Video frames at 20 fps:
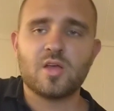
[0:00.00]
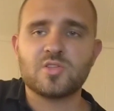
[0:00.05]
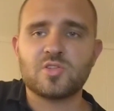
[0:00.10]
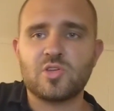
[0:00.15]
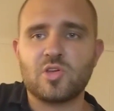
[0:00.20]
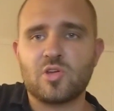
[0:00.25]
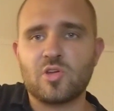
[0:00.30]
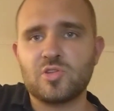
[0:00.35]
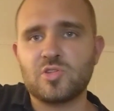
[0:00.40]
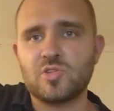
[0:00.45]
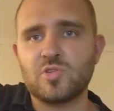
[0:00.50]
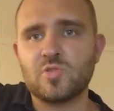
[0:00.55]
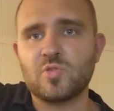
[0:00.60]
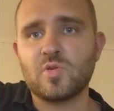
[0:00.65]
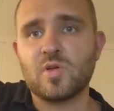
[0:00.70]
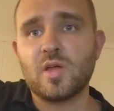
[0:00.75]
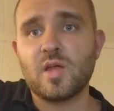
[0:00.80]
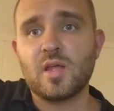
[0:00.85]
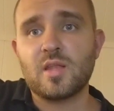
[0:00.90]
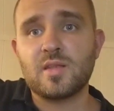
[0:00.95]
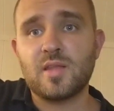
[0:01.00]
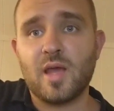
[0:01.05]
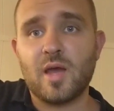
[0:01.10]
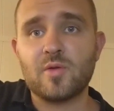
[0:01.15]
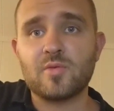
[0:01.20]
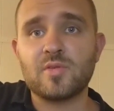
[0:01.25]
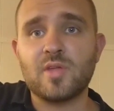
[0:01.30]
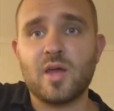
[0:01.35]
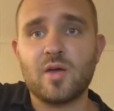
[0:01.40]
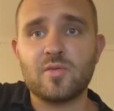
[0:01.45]
So you could do
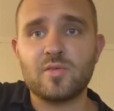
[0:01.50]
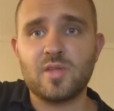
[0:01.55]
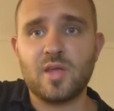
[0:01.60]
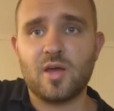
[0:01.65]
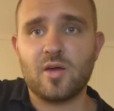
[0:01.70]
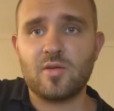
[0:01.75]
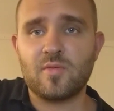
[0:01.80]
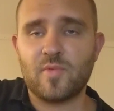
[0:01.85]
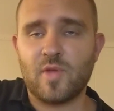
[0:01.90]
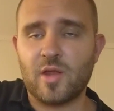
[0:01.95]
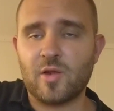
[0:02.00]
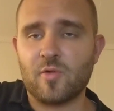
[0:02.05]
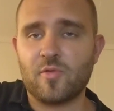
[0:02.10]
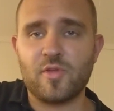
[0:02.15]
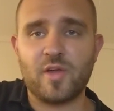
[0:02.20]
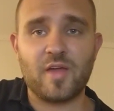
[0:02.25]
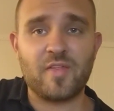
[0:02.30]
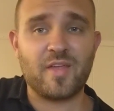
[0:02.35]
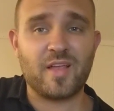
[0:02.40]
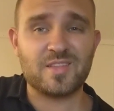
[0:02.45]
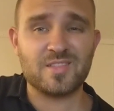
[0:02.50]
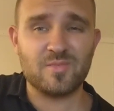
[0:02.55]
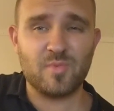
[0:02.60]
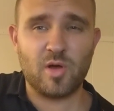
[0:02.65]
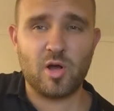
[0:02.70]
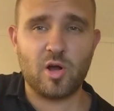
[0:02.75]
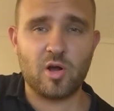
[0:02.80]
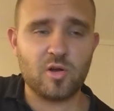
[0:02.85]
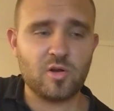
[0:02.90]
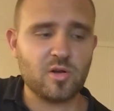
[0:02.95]
down, down, down. I don't. Th I think that's a
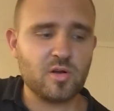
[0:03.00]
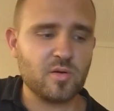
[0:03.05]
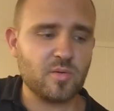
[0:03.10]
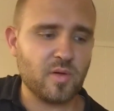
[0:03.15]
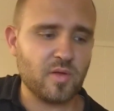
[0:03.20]
little bit harder.